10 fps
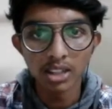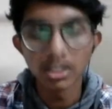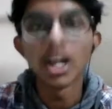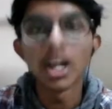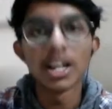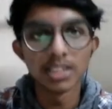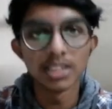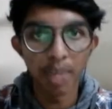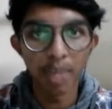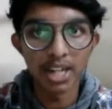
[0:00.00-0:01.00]
as a
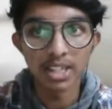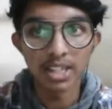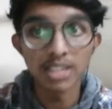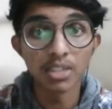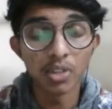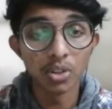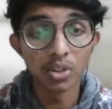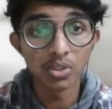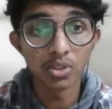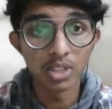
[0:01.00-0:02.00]
parent class, and we are going to
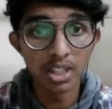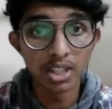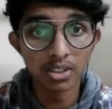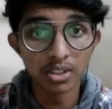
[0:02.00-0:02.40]
inherit those